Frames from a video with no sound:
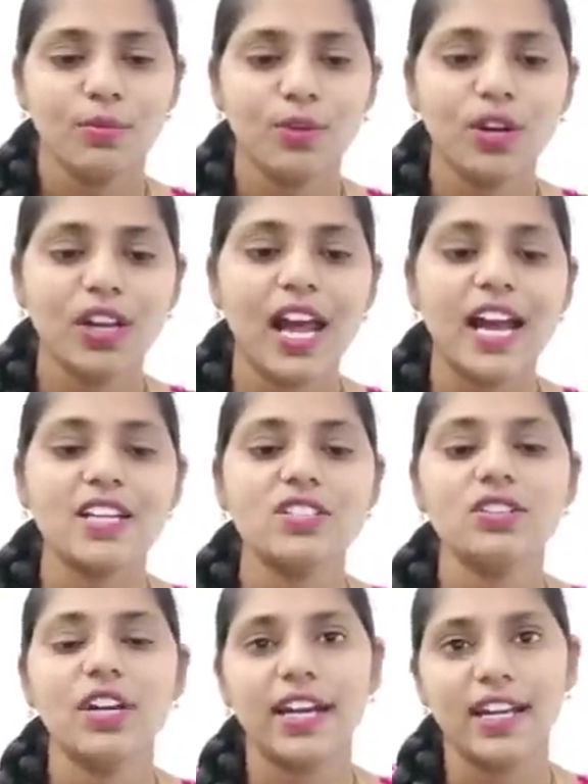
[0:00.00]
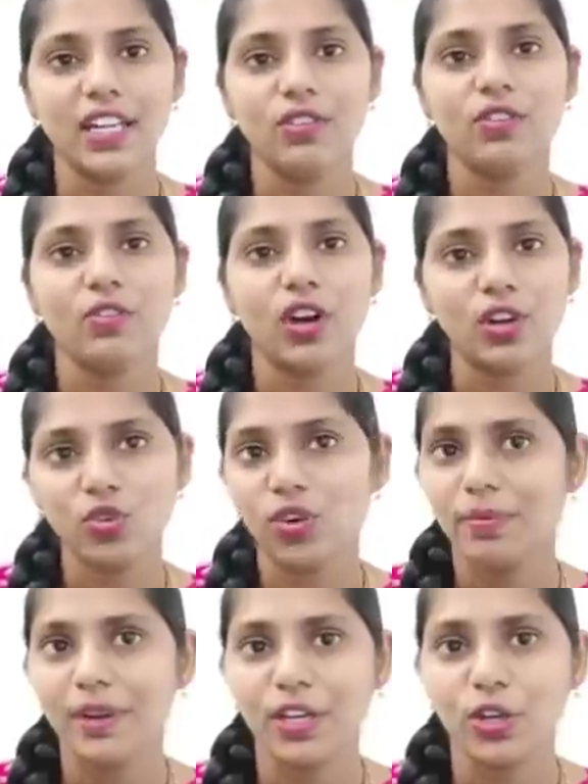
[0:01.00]
model answer and even
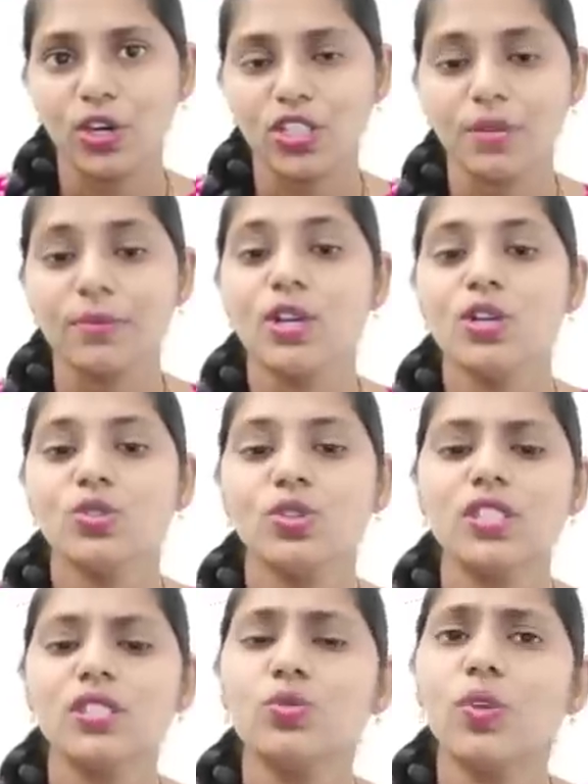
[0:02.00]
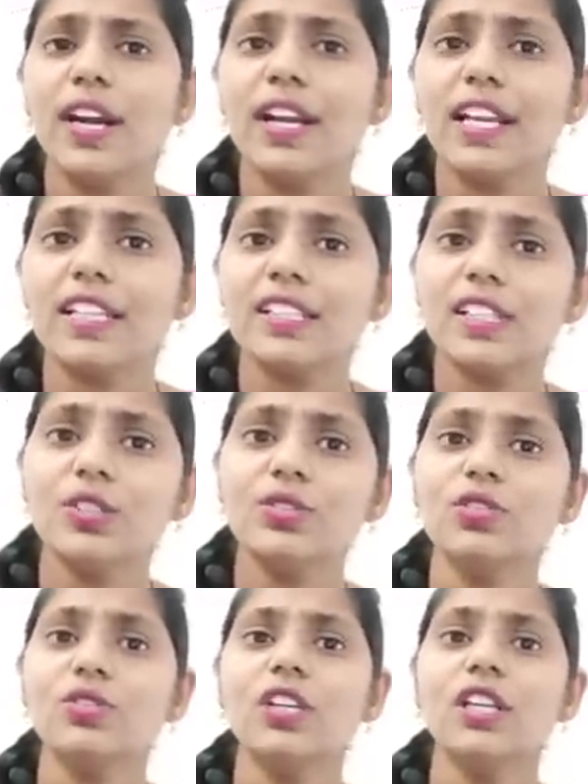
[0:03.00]
one-to-one mentorship so this is one
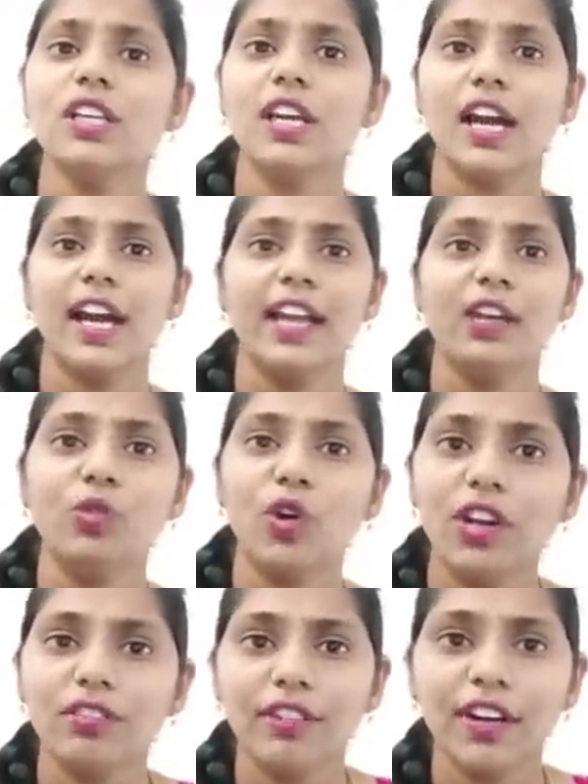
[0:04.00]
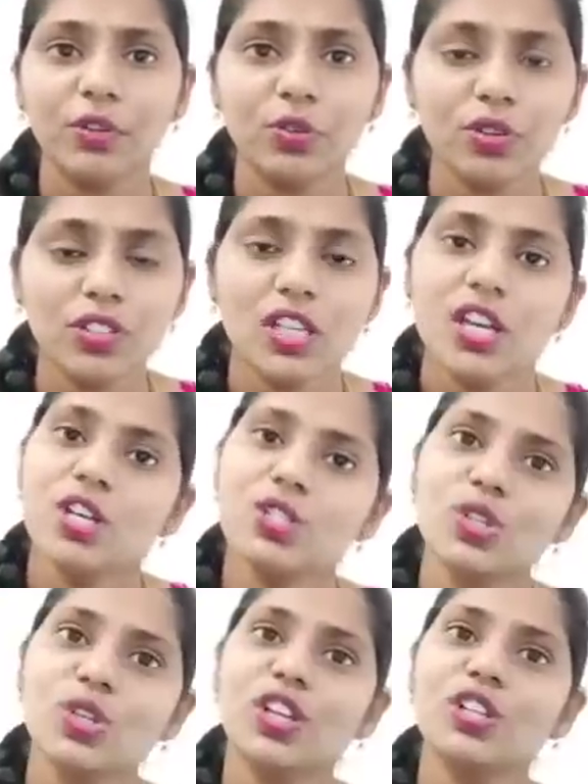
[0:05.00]
exclusively high qualified course
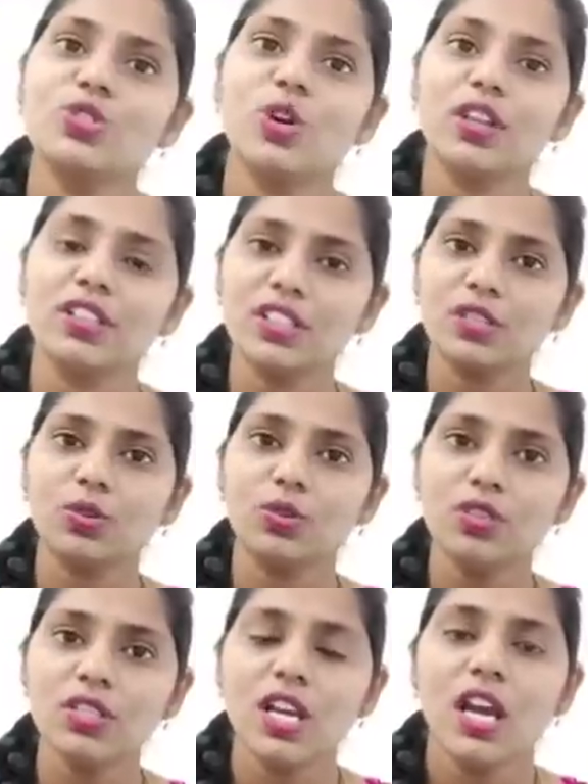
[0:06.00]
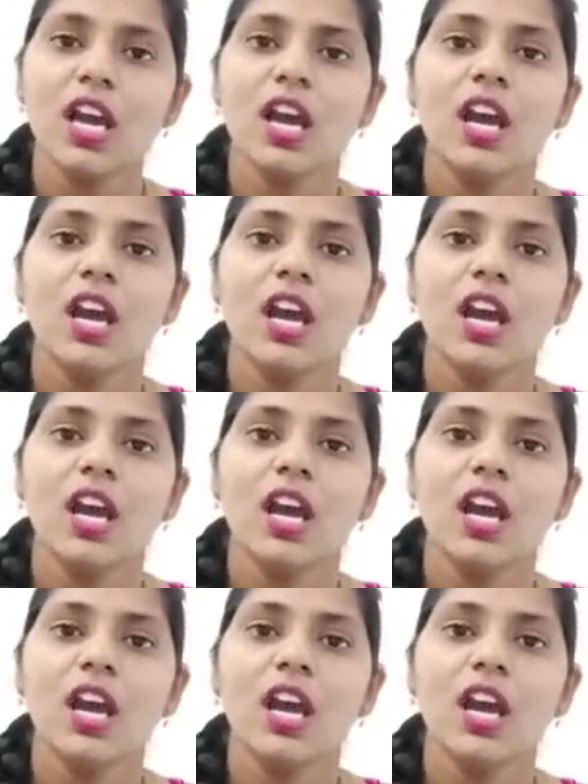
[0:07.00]
so you can join this course